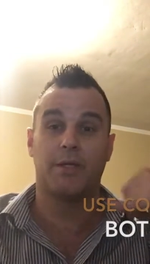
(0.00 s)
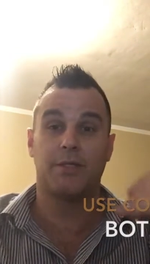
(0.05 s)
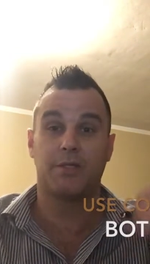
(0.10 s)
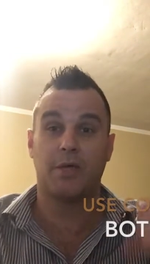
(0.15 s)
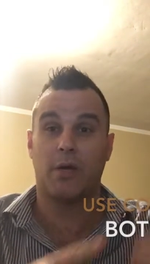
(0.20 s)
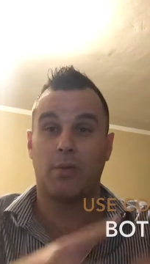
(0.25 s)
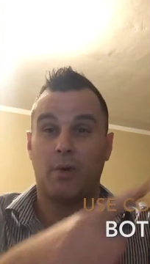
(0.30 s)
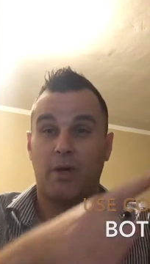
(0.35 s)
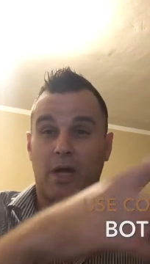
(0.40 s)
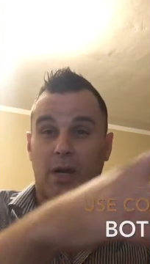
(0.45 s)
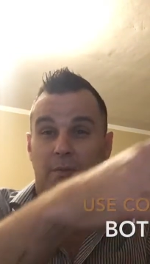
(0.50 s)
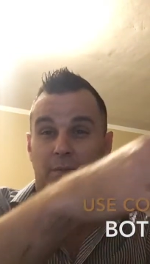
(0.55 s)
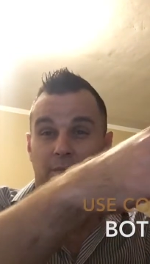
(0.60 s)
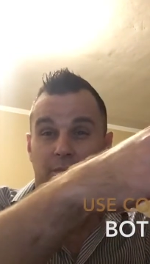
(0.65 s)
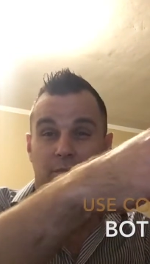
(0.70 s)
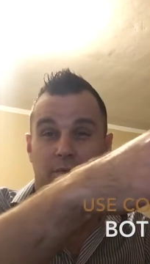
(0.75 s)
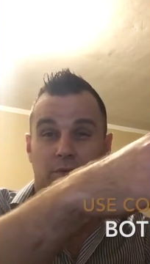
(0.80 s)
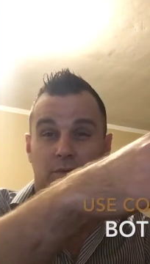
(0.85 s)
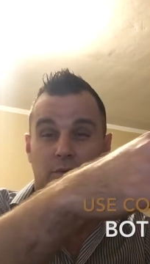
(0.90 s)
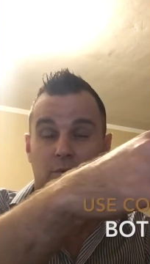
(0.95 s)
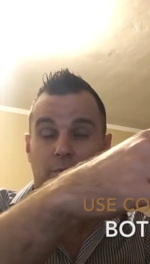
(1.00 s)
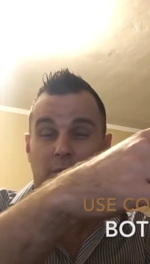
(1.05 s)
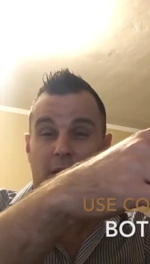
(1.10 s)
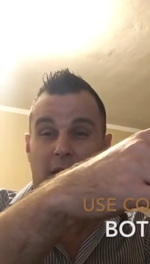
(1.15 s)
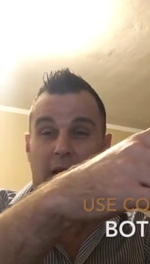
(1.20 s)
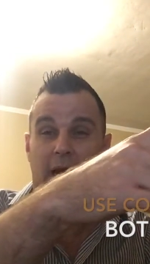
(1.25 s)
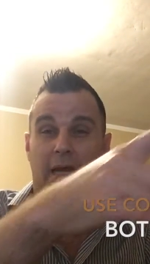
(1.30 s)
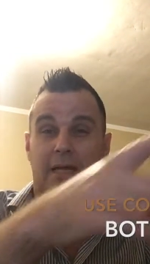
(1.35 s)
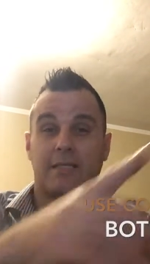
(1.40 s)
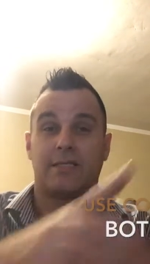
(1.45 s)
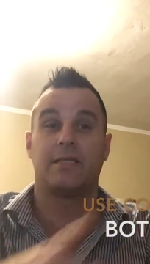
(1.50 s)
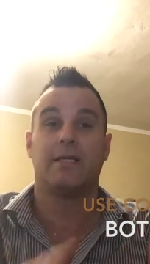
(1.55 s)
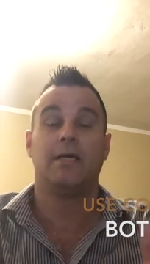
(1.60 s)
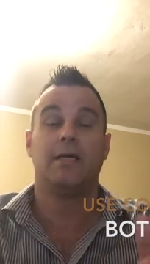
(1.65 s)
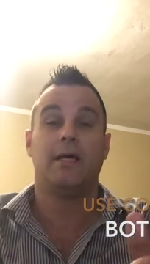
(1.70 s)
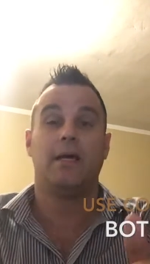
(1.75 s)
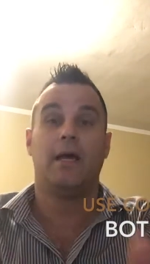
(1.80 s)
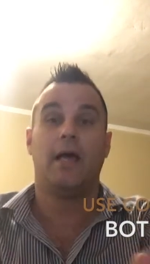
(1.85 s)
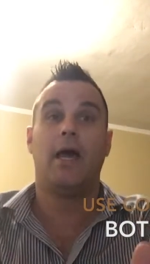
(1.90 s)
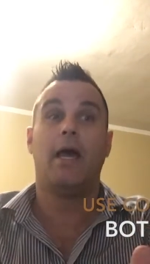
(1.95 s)
So I went up two blocks,
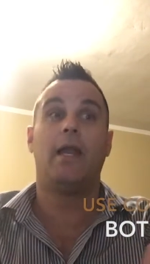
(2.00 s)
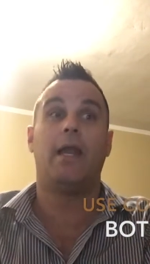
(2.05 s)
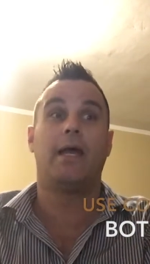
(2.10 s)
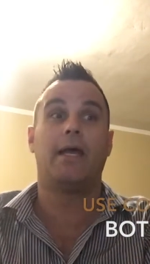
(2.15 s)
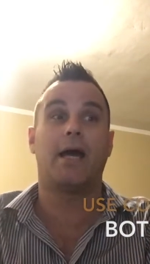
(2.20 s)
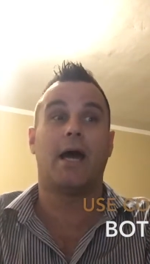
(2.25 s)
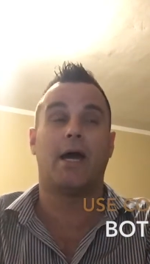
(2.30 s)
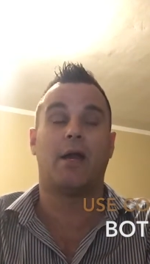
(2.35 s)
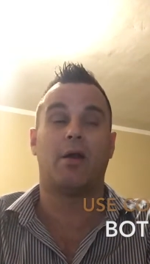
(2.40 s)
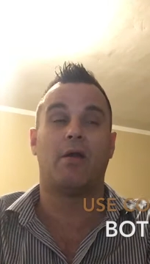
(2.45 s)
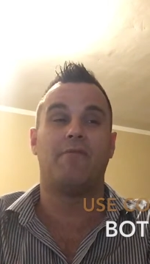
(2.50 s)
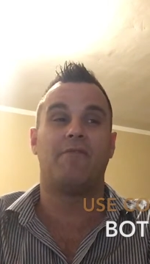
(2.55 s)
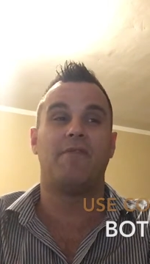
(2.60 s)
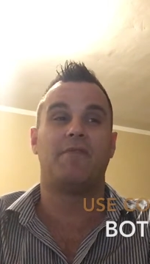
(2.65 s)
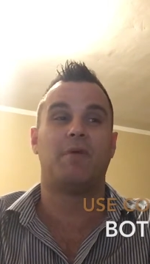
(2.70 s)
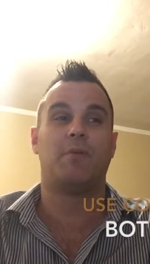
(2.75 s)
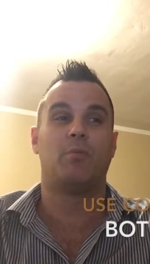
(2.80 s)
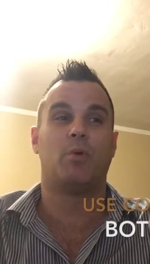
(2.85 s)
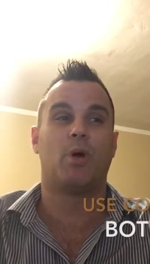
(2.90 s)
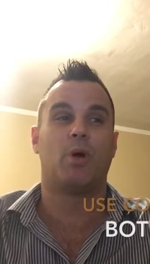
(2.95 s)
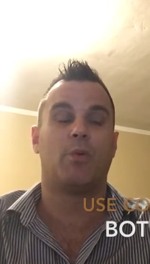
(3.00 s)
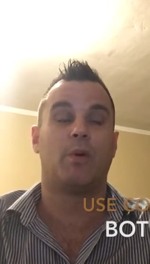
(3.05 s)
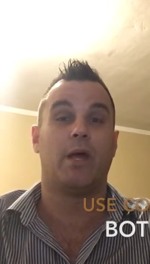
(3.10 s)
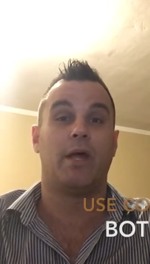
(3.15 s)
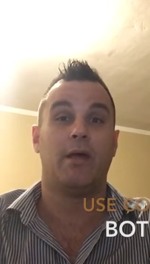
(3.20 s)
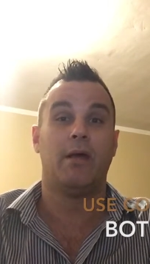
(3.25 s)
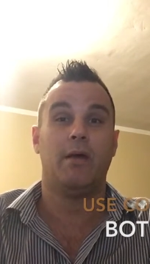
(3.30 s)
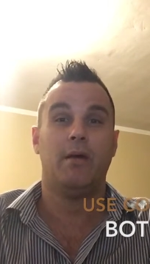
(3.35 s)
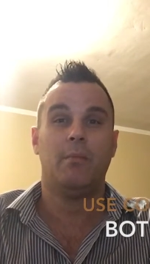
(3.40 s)
and I got on Fifth and Broadway.